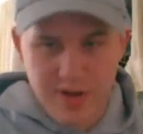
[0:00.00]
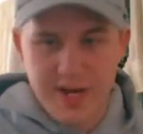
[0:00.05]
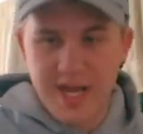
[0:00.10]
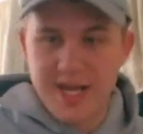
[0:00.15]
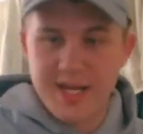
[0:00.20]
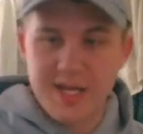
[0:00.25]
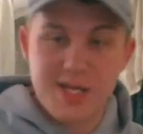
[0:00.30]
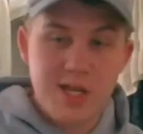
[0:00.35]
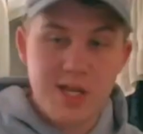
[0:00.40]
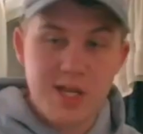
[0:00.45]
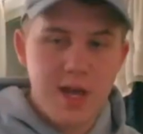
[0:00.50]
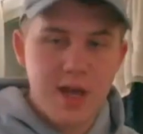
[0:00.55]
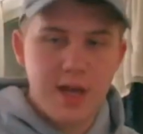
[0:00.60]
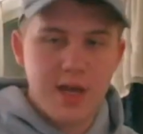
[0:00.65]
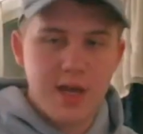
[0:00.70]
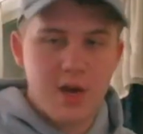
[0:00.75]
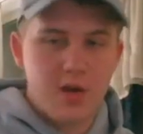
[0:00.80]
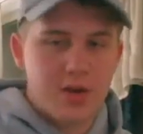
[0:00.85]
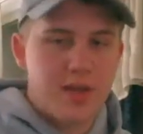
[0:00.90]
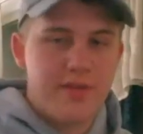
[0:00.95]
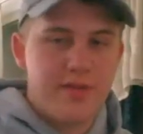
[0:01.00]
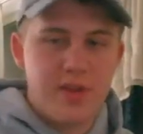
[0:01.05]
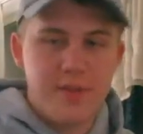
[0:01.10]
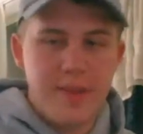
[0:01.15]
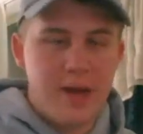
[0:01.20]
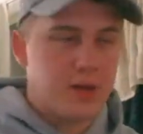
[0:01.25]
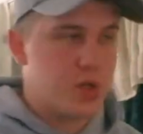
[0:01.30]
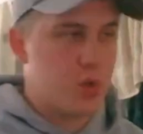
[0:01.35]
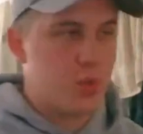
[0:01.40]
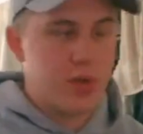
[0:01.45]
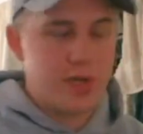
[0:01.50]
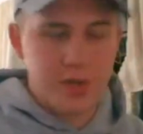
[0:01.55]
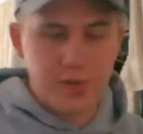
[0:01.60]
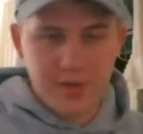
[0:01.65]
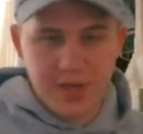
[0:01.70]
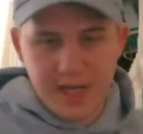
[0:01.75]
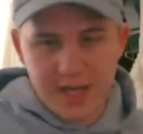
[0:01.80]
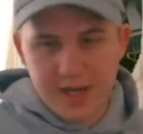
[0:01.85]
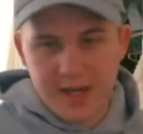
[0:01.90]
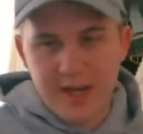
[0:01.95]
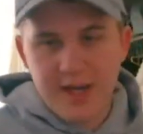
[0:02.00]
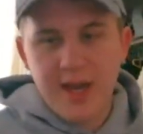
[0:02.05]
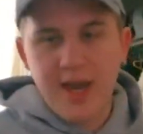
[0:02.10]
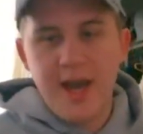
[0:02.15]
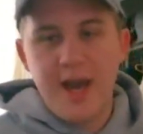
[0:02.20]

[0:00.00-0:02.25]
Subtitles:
it, and give the amount to what you need,